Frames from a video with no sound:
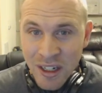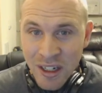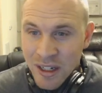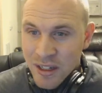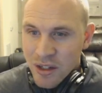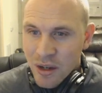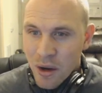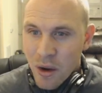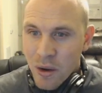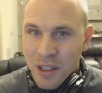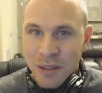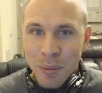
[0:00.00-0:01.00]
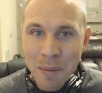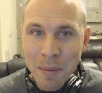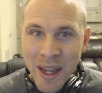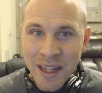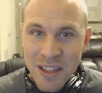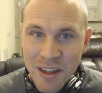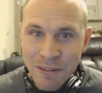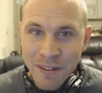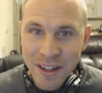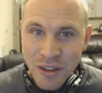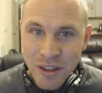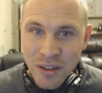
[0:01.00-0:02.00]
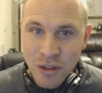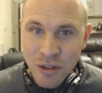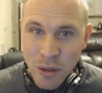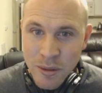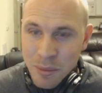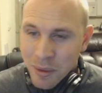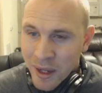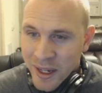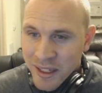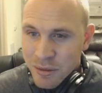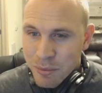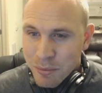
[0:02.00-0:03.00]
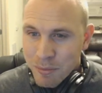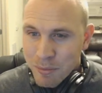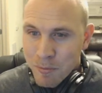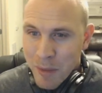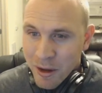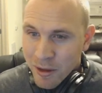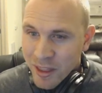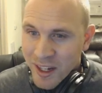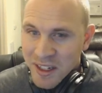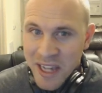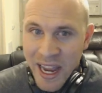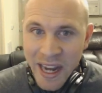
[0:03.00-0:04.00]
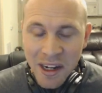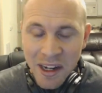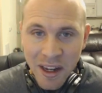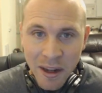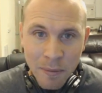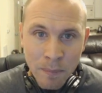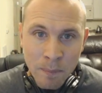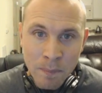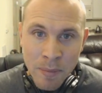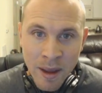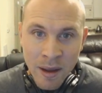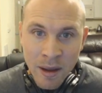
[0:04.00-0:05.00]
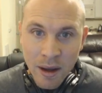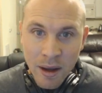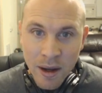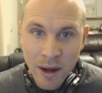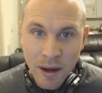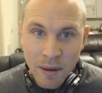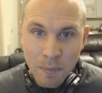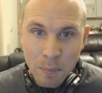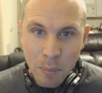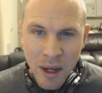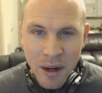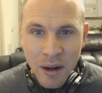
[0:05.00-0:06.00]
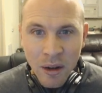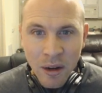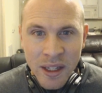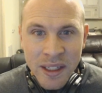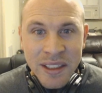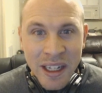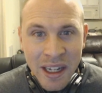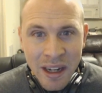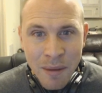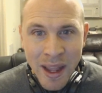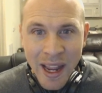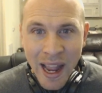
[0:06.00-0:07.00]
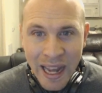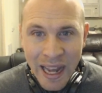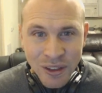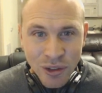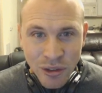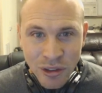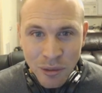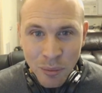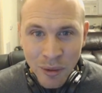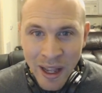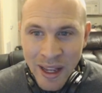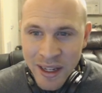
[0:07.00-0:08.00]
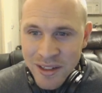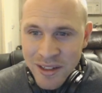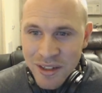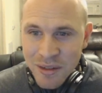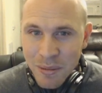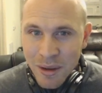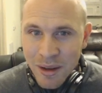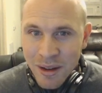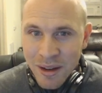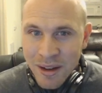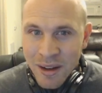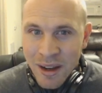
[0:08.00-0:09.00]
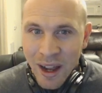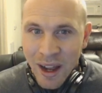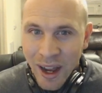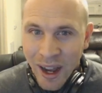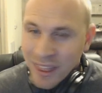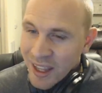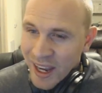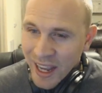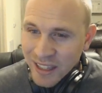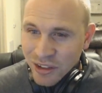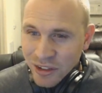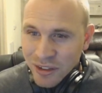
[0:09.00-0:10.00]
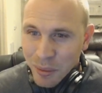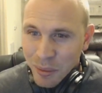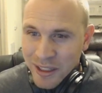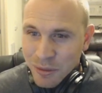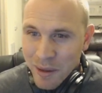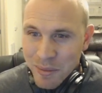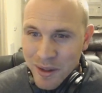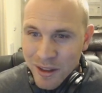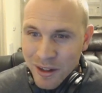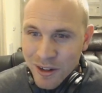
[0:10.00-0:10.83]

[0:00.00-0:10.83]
So this might make defense troop supplies better than attack again. But is it going to make Astral supplies? I think Astral supplies might be the new